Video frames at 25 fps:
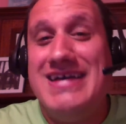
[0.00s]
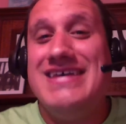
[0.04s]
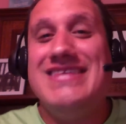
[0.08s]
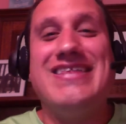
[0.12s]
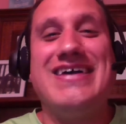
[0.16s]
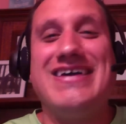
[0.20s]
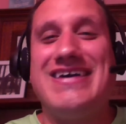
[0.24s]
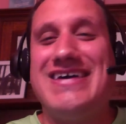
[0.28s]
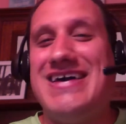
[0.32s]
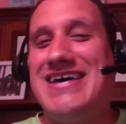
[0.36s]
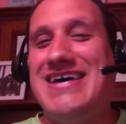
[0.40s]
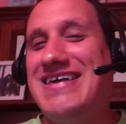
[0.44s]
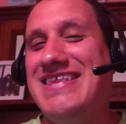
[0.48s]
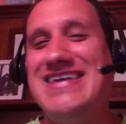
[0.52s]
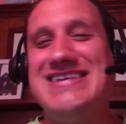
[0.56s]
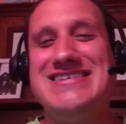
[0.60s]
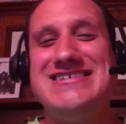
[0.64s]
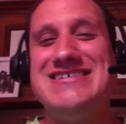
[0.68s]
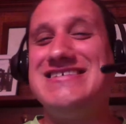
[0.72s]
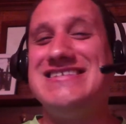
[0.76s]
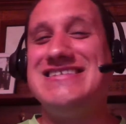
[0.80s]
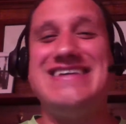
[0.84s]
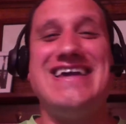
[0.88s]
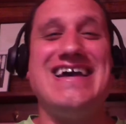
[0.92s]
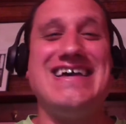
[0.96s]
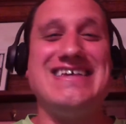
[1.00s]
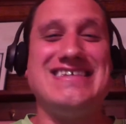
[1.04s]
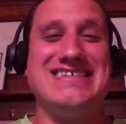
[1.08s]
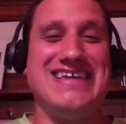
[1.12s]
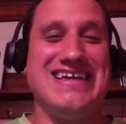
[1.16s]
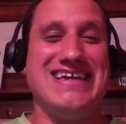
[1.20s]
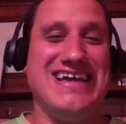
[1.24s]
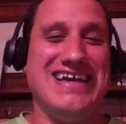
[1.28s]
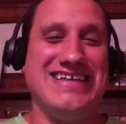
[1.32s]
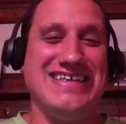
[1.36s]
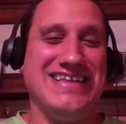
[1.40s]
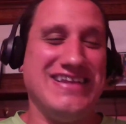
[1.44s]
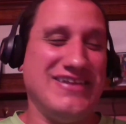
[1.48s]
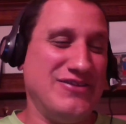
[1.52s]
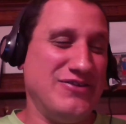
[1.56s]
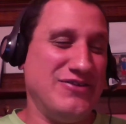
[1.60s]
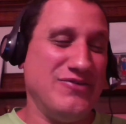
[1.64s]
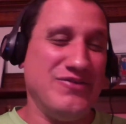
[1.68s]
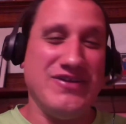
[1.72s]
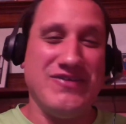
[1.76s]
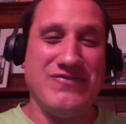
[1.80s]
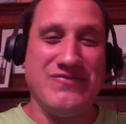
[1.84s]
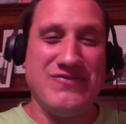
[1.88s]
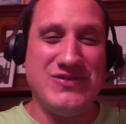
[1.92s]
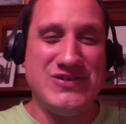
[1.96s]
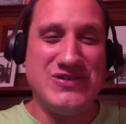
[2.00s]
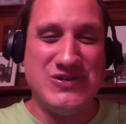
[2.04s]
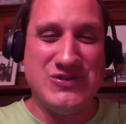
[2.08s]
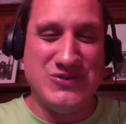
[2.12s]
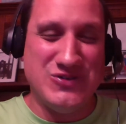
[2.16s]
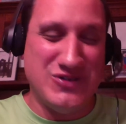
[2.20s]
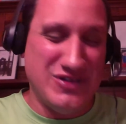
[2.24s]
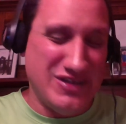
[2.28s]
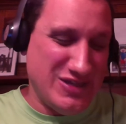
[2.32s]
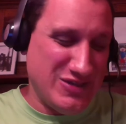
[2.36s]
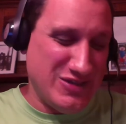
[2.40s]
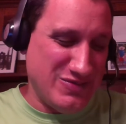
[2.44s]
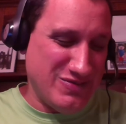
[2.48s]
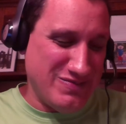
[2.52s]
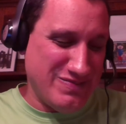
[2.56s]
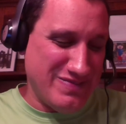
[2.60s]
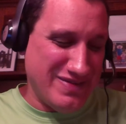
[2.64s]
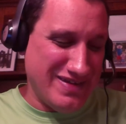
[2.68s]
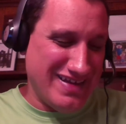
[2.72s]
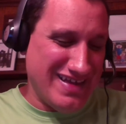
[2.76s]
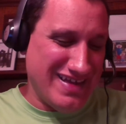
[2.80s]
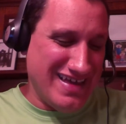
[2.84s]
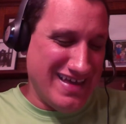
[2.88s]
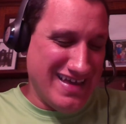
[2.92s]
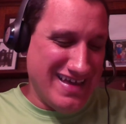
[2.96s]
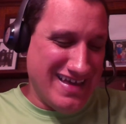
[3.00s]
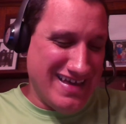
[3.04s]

That's just a guess. I didn't do enough research on this one, but